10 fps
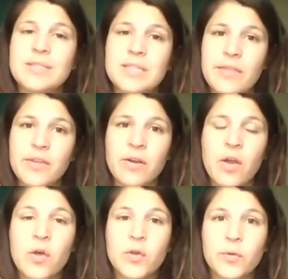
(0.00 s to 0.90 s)

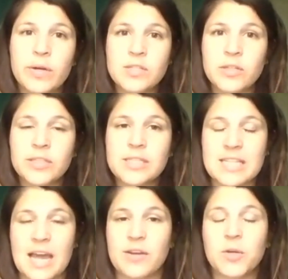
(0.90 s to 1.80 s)
Together, you guys are going to
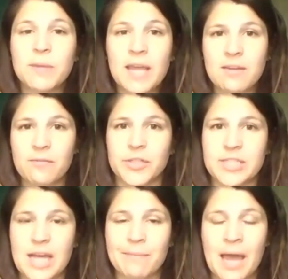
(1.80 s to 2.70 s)
decide your plan for
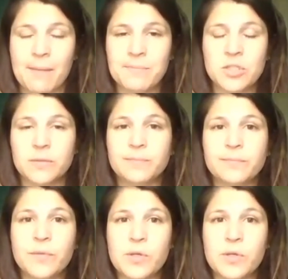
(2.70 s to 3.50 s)
your time capsule.